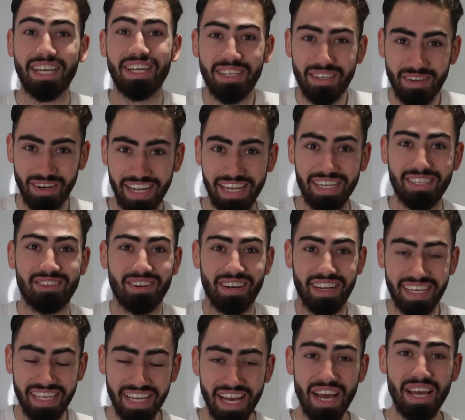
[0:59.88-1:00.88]
you're
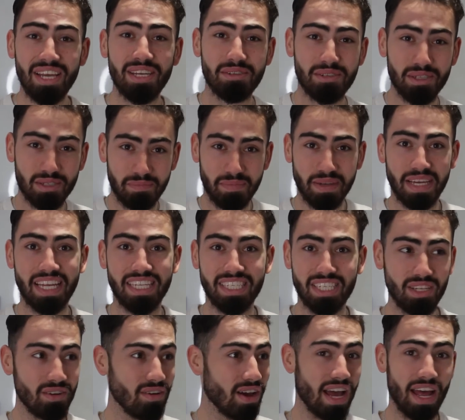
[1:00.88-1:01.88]
literally, you just begin
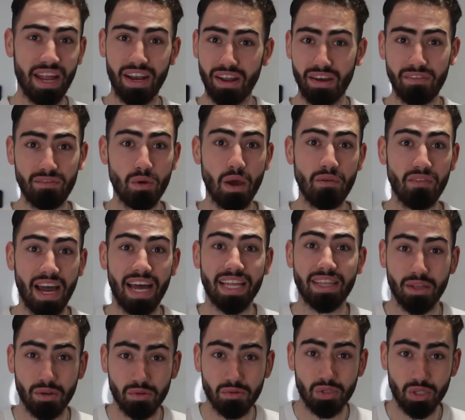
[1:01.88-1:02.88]
to do it. And have you ever
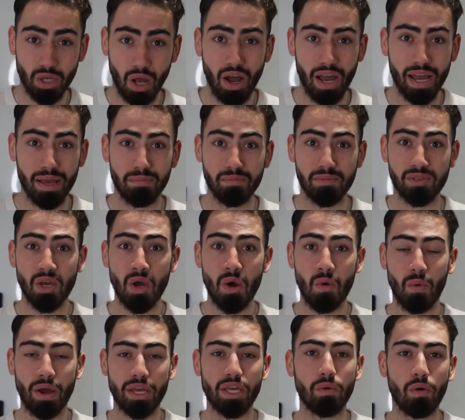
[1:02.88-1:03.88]
had those times where